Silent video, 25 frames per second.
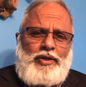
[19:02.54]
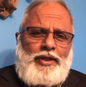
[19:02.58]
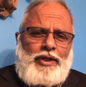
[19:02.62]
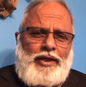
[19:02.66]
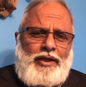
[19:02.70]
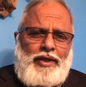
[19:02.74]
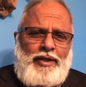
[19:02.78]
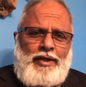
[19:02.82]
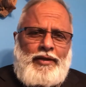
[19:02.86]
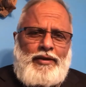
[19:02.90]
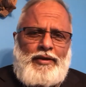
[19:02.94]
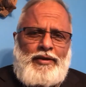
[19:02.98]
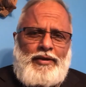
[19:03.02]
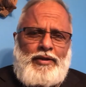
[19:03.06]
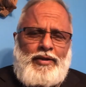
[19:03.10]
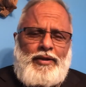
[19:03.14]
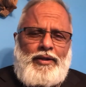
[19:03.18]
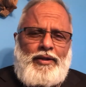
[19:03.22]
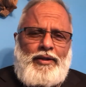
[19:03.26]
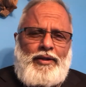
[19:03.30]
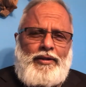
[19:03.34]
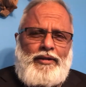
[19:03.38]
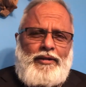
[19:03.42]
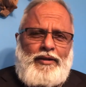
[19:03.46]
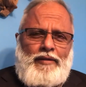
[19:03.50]
again,
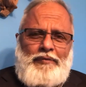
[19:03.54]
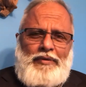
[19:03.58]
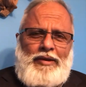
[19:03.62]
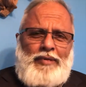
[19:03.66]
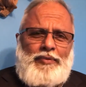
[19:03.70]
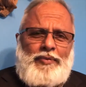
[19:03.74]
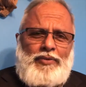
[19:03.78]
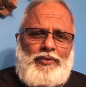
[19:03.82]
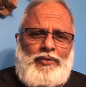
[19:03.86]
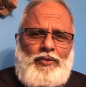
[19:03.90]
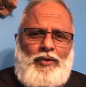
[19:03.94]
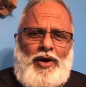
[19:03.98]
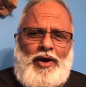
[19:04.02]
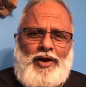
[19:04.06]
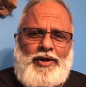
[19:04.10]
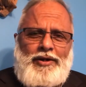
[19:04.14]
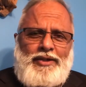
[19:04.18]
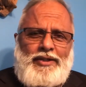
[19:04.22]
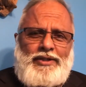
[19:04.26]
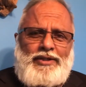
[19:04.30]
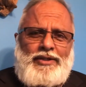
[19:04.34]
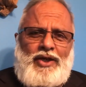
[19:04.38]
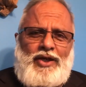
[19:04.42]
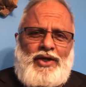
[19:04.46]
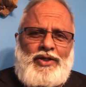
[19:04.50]
the people walking
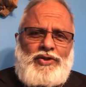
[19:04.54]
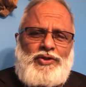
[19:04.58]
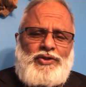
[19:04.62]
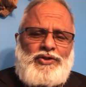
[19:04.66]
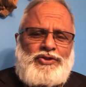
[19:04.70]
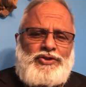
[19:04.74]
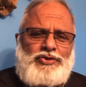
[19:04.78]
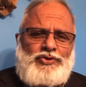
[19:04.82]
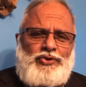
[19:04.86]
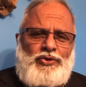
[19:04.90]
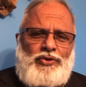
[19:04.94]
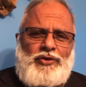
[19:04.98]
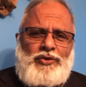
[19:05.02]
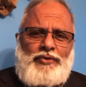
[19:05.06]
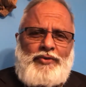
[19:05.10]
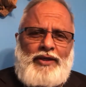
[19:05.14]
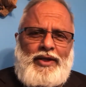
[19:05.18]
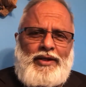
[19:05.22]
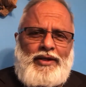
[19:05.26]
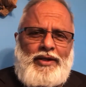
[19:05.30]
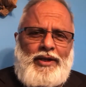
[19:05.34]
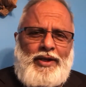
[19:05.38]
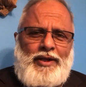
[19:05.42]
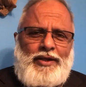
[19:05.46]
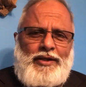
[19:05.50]
in darkness saw a
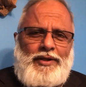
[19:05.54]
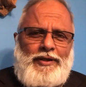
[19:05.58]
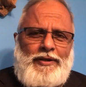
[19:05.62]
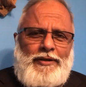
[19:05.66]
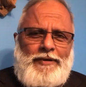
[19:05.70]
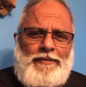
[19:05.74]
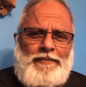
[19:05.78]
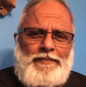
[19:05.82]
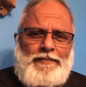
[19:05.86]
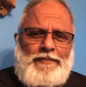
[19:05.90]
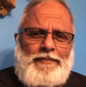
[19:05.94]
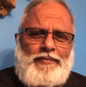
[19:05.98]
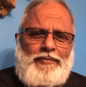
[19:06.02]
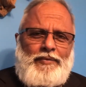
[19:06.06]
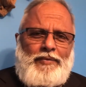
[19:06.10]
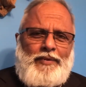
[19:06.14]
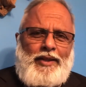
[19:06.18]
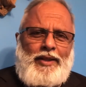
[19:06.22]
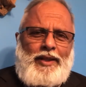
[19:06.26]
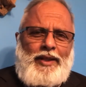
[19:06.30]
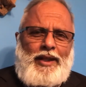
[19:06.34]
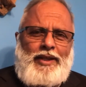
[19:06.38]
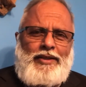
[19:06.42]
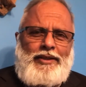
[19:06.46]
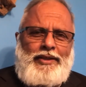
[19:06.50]
great light.
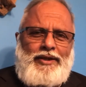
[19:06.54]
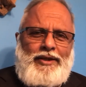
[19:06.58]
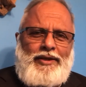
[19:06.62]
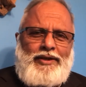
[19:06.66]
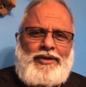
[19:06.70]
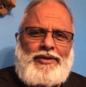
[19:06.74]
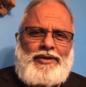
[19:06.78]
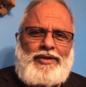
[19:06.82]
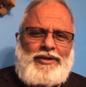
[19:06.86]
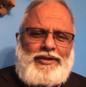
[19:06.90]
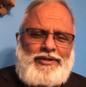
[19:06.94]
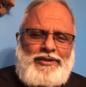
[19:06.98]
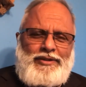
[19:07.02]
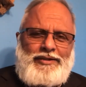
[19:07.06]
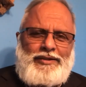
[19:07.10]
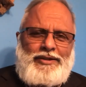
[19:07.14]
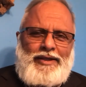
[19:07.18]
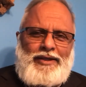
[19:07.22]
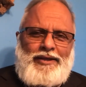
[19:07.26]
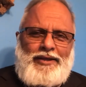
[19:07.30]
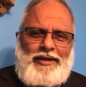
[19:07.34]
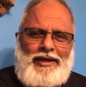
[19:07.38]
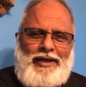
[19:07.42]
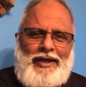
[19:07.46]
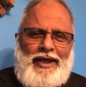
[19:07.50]
And here
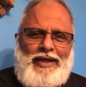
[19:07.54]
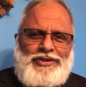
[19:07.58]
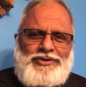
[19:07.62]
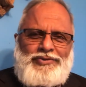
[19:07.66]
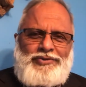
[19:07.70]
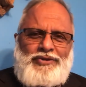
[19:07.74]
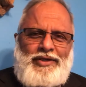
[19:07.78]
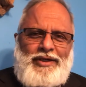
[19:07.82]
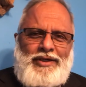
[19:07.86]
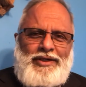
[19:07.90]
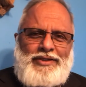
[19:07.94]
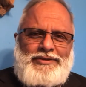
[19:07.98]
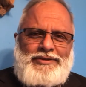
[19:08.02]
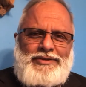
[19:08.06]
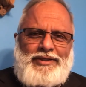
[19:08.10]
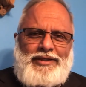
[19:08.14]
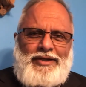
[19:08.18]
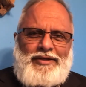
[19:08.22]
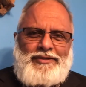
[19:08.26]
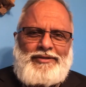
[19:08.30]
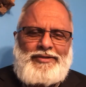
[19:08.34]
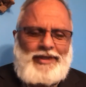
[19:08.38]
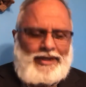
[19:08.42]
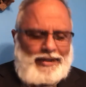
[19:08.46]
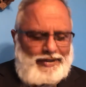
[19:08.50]
Ezra is uh,
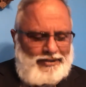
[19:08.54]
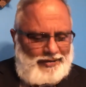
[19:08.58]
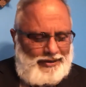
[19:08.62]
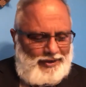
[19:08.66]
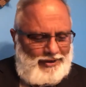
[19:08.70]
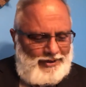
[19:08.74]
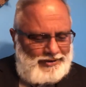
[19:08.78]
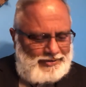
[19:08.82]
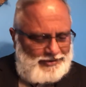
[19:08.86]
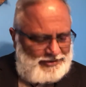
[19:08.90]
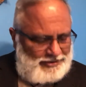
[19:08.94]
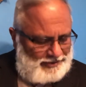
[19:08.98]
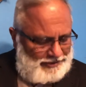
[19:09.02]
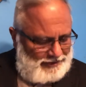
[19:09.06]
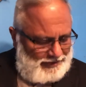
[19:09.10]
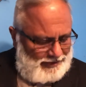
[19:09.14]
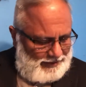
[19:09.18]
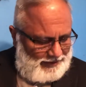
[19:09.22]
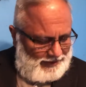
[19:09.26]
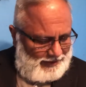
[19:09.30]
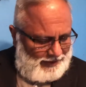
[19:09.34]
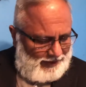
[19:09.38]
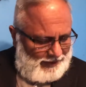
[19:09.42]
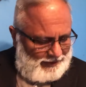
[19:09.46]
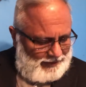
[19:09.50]
acknowledges,
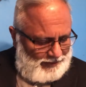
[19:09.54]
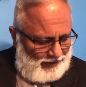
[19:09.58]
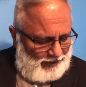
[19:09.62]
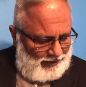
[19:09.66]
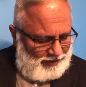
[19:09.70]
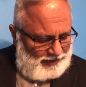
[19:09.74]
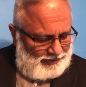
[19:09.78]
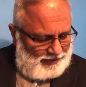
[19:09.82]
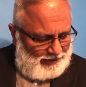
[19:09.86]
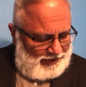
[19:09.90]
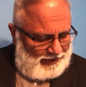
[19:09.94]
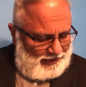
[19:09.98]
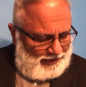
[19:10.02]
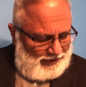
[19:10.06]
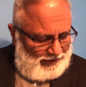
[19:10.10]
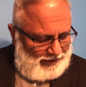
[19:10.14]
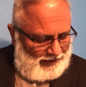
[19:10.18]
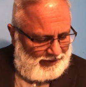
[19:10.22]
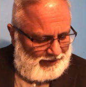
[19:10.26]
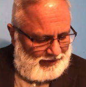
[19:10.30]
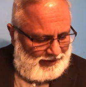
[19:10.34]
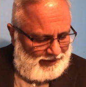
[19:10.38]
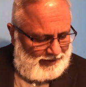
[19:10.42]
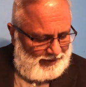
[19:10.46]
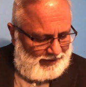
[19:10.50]
acknowledging
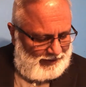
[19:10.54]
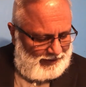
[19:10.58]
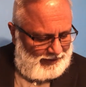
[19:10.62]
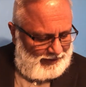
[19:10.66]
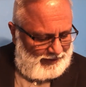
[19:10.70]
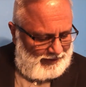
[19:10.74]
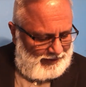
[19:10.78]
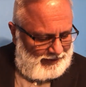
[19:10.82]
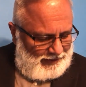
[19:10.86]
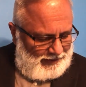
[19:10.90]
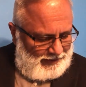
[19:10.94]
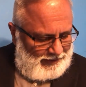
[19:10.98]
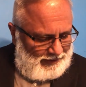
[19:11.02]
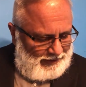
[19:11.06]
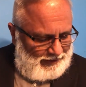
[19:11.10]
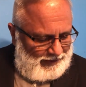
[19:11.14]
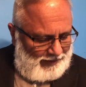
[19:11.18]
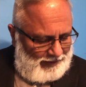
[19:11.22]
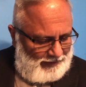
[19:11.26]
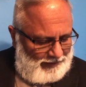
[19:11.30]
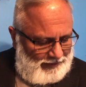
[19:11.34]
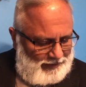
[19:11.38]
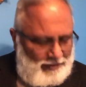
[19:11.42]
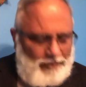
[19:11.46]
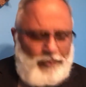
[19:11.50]

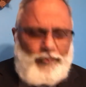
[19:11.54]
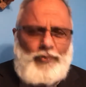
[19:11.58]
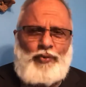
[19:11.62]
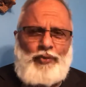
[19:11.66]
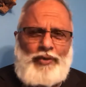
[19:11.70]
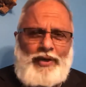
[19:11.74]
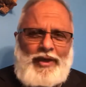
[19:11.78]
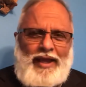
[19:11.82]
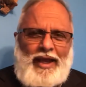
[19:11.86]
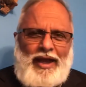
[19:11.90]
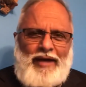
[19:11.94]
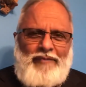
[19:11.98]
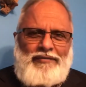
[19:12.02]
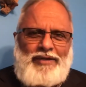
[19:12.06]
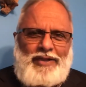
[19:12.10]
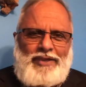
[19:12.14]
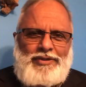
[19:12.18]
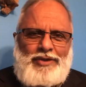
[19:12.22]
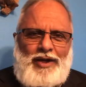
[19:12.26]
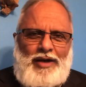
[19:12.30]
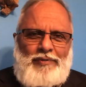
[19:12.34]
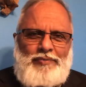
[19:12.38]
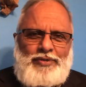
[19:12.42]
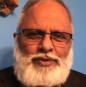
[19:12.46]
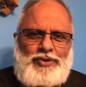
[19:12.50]
that we have
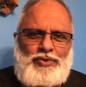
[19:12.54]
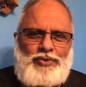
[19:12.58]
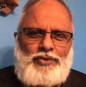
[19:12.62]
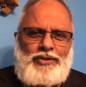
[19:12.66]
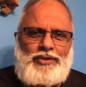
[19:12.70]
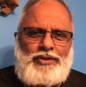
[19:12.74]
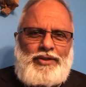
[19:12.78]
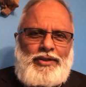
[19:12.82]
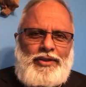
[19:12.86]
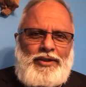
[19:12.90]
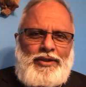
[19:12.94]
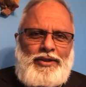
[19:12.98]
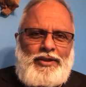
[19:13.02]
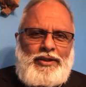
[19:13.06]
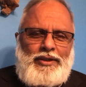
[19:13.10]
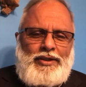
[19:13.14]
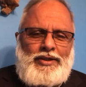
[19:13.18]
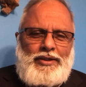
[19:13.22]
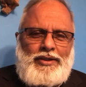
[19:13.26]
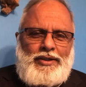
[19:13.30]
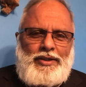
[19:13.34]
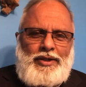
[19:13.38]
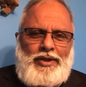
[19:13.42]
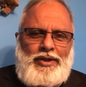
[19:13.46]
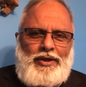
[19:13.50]
that opportunity
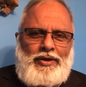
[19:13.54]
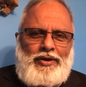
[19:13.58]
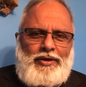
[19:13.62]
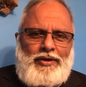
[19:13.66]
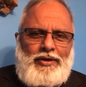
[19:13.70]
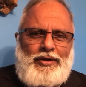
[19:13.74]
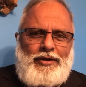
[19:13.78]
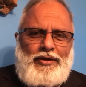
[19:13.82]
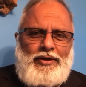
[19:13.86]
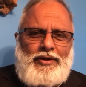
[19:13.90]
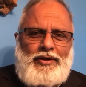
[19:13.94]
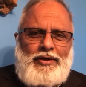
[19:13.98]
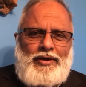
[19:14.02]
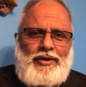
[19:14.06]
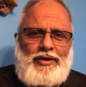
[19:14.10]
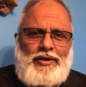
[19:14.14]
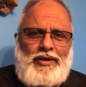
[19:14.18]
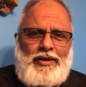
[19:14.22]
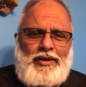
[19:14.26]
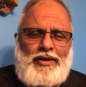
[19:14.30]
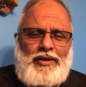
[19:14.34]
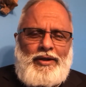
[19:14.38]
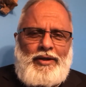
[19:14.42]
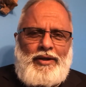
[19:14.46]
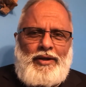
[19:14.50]
here
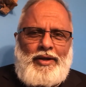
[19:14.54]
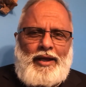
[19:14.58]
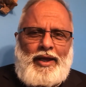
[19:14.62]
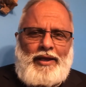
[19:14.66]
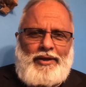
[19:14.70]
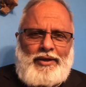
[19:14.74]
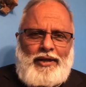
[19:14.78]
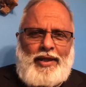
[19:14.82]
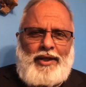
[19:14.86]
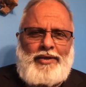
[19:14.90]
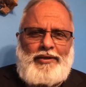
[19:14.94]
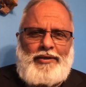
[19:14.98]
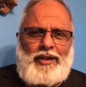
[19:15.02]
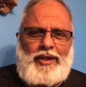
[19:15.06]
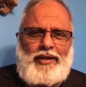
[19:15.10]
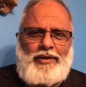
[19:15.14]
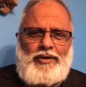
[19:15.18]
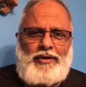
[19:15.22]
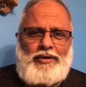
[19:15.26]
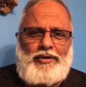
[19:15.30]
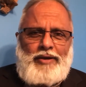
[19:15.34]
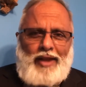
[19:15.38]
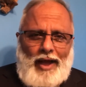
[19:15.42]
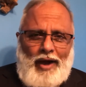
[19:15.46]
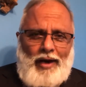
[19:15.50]
and, and
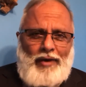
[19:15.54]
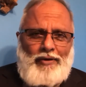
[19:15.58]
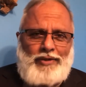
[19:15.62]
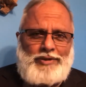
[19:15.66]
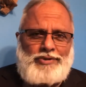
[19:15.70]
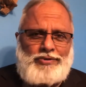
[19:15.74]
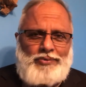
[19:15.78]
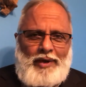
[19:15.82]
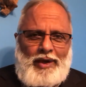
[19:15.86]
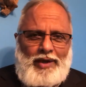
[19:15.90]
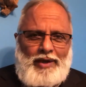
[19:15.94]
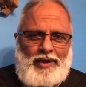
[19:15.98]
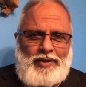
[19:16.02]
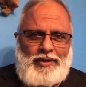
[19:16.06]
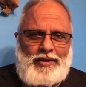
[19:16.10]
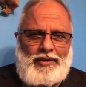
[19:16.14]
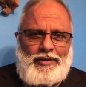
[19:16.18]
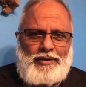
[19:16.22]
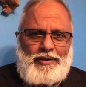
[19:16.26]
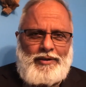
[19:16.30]
then now as well